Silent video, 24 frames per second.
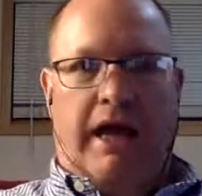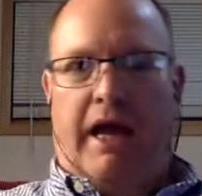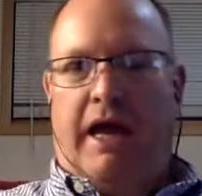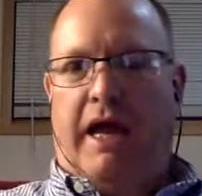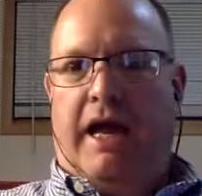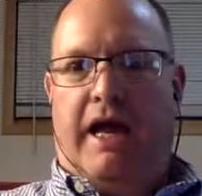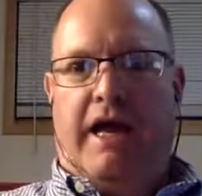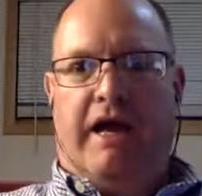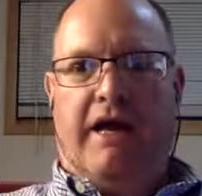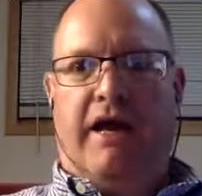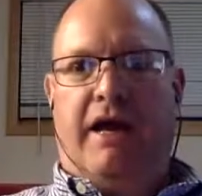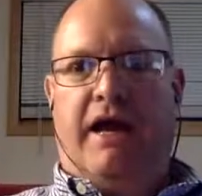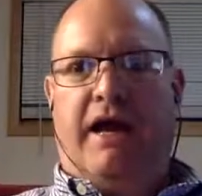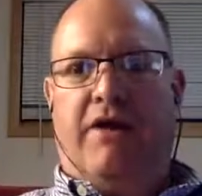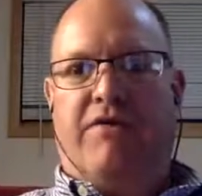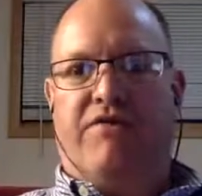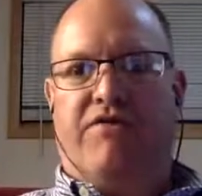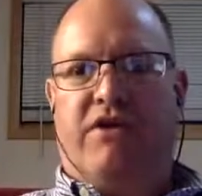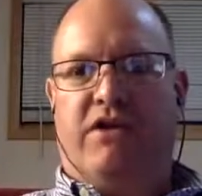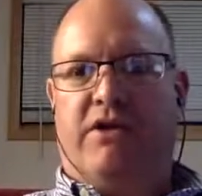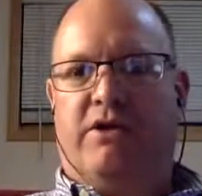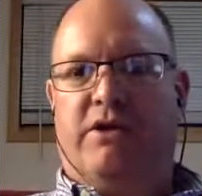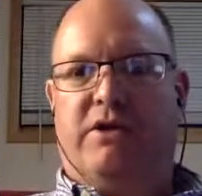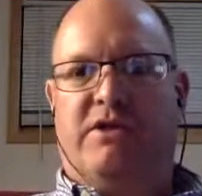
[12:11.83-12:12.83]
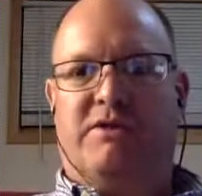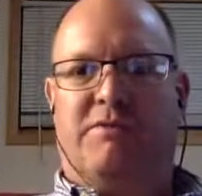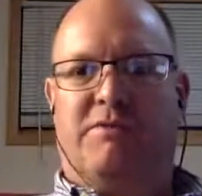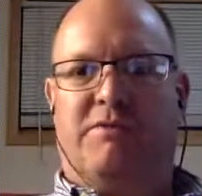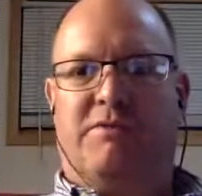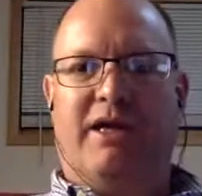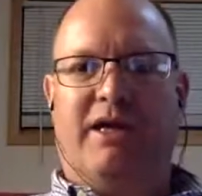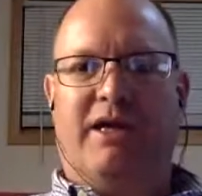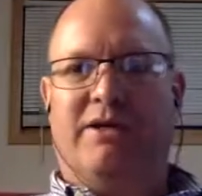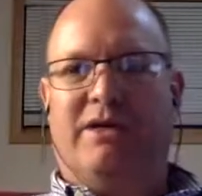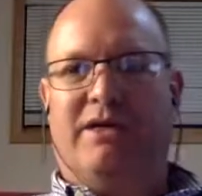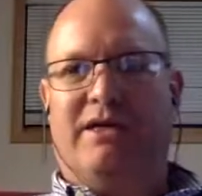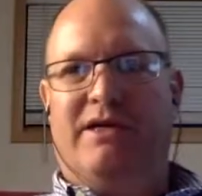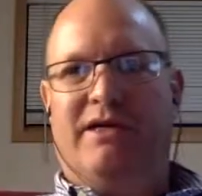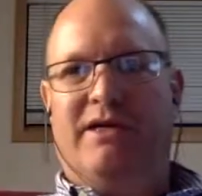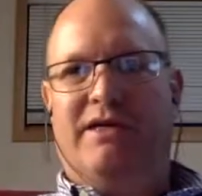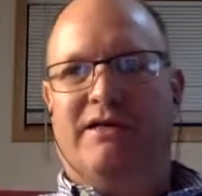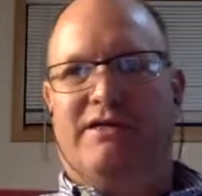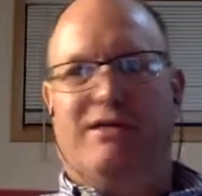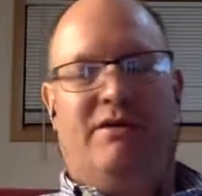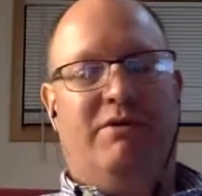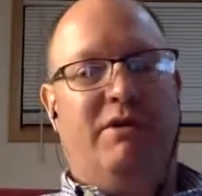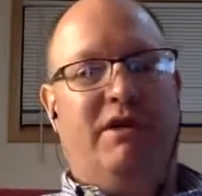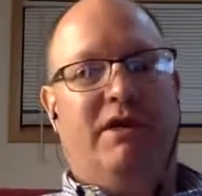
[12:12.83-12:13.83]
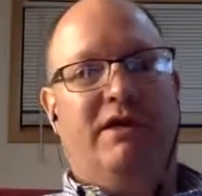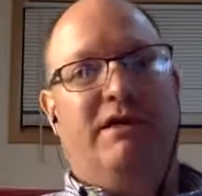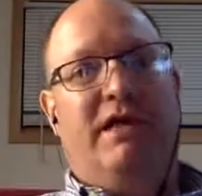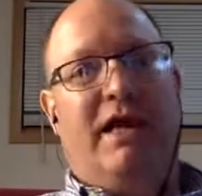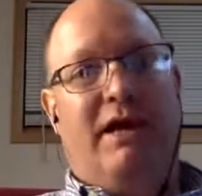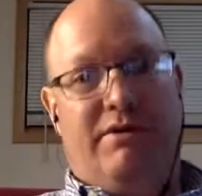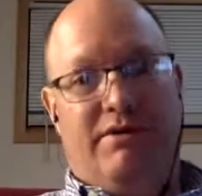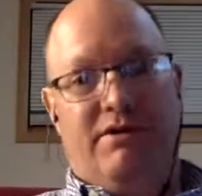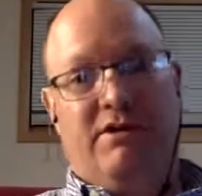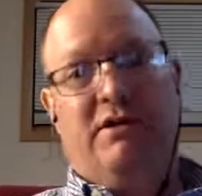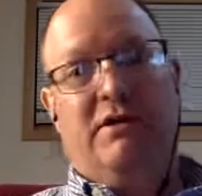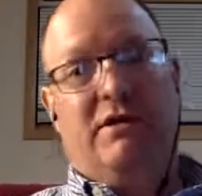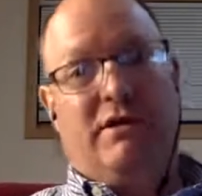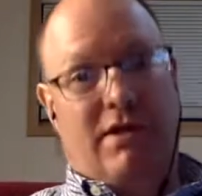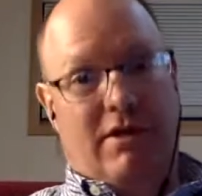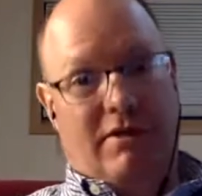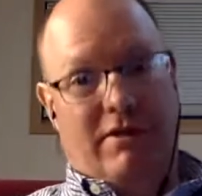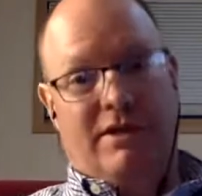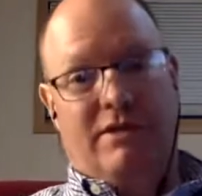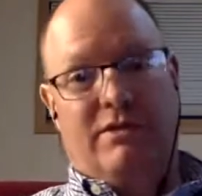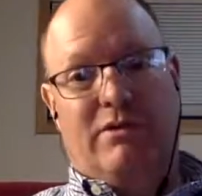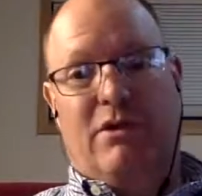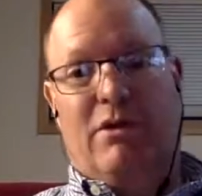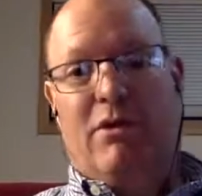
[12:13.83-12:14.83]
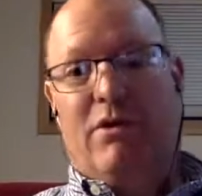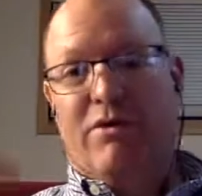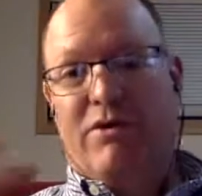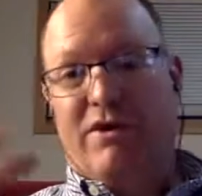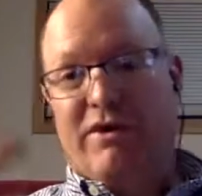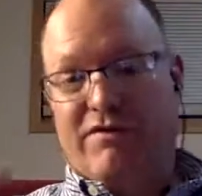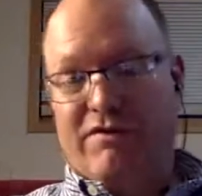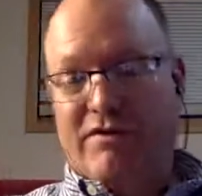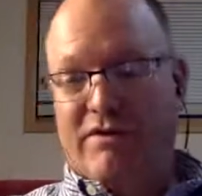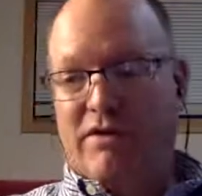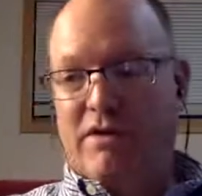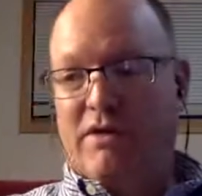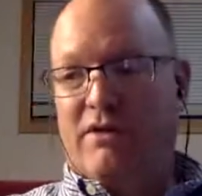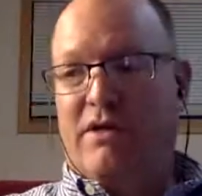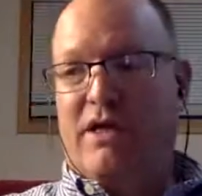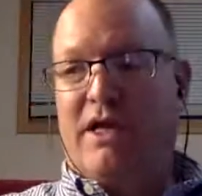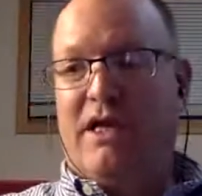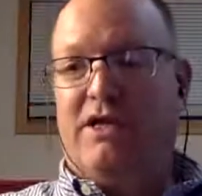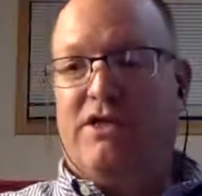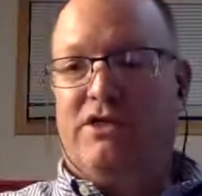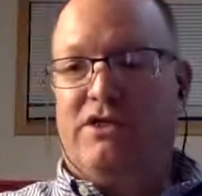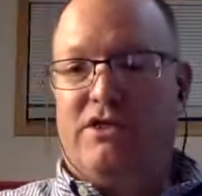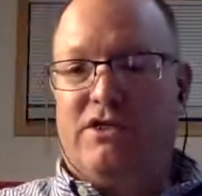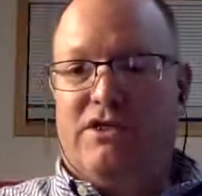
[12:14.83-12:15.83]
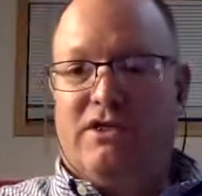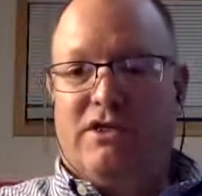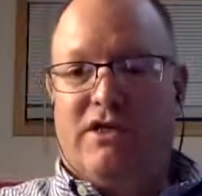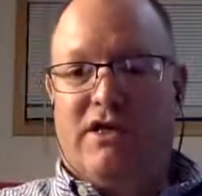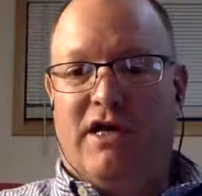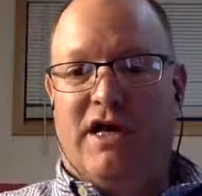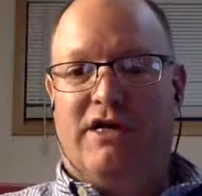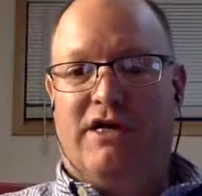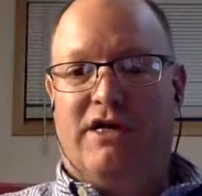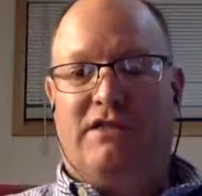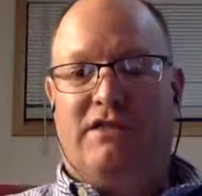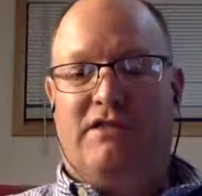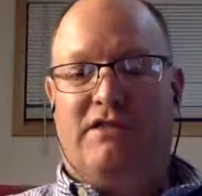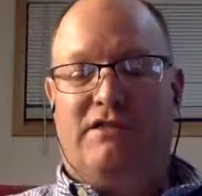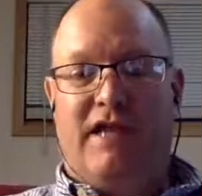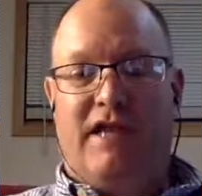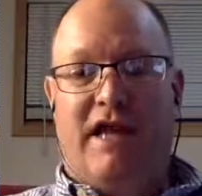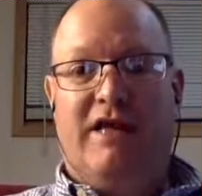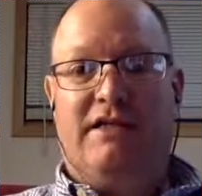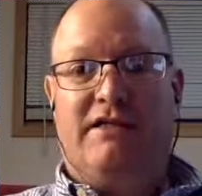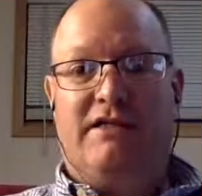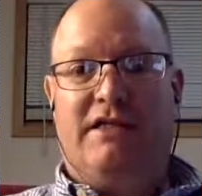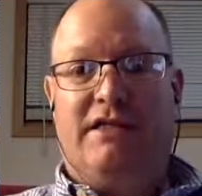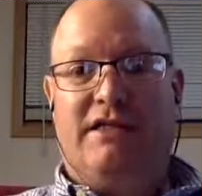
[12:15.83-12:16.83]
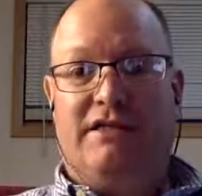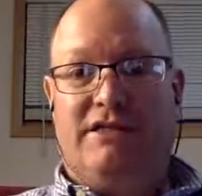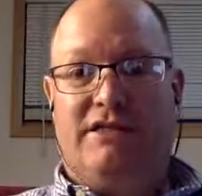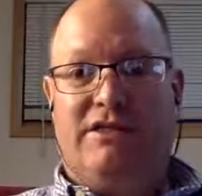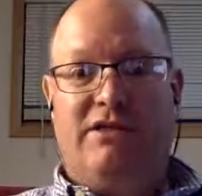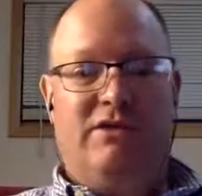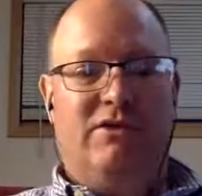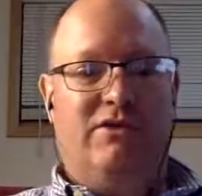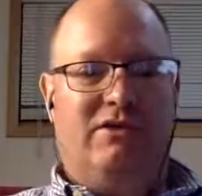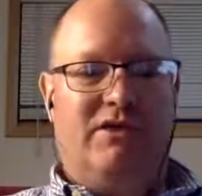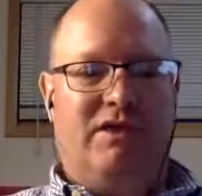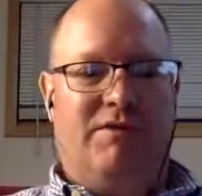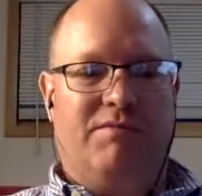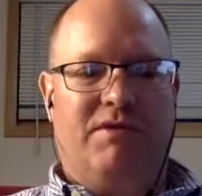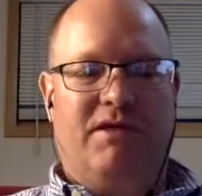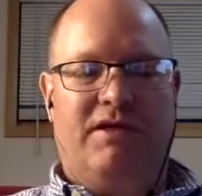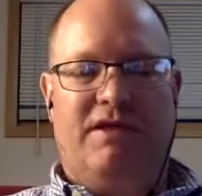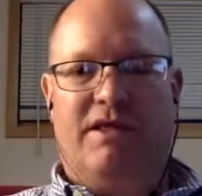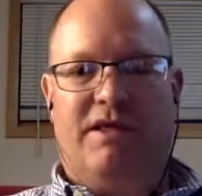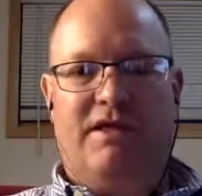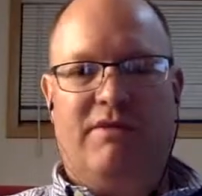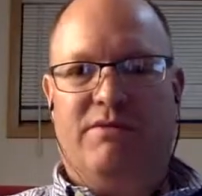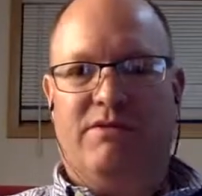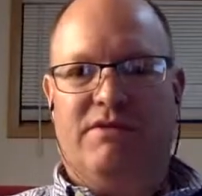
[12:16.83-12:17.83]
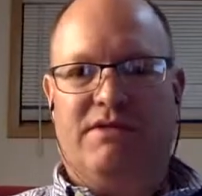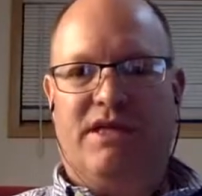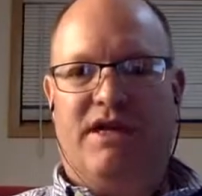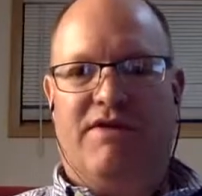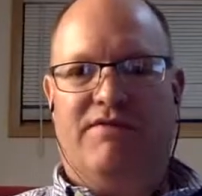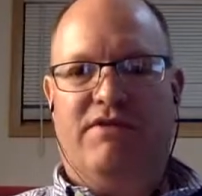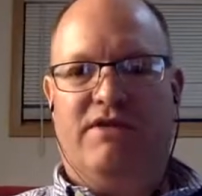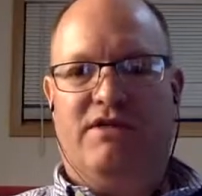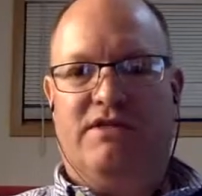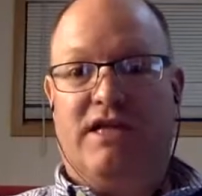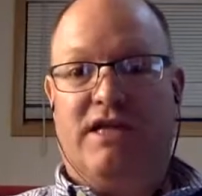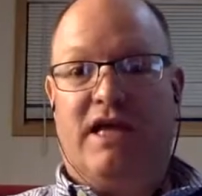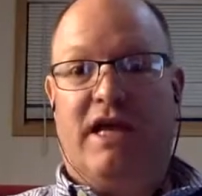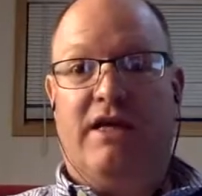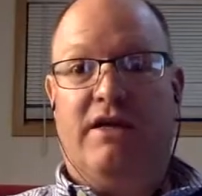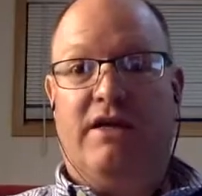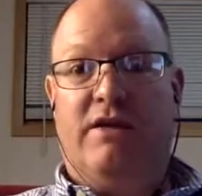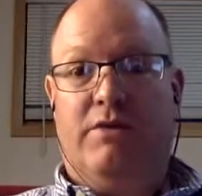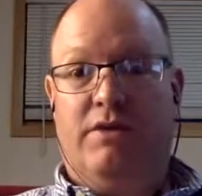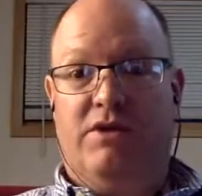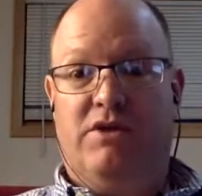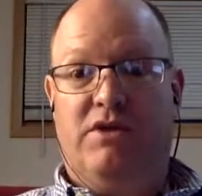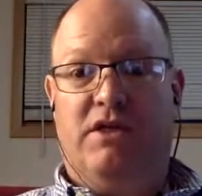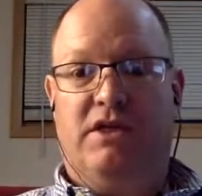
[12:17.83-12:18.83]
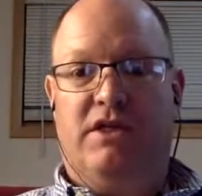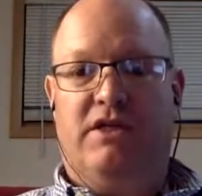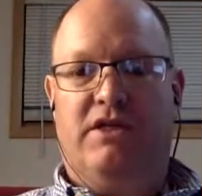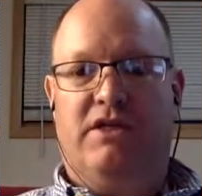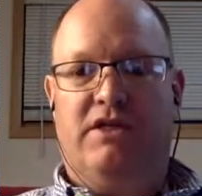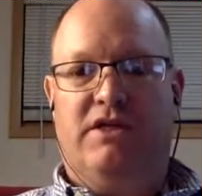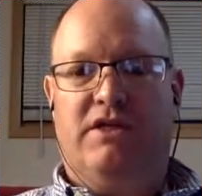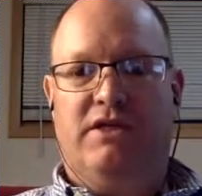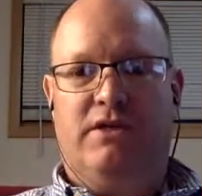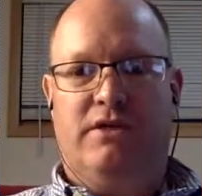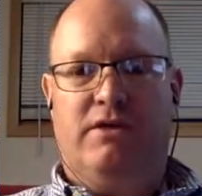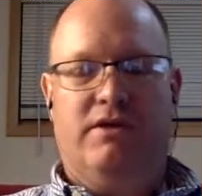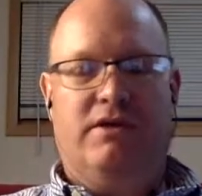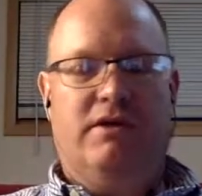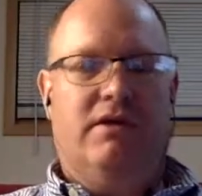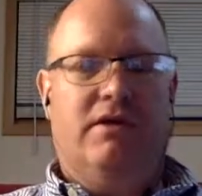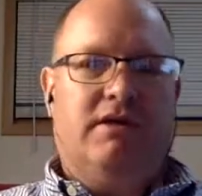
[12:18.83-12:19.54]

And now for you to explain to it, it's like, well, now you're going to a whole different location. You're asking it to do something that it was never designed originally to do.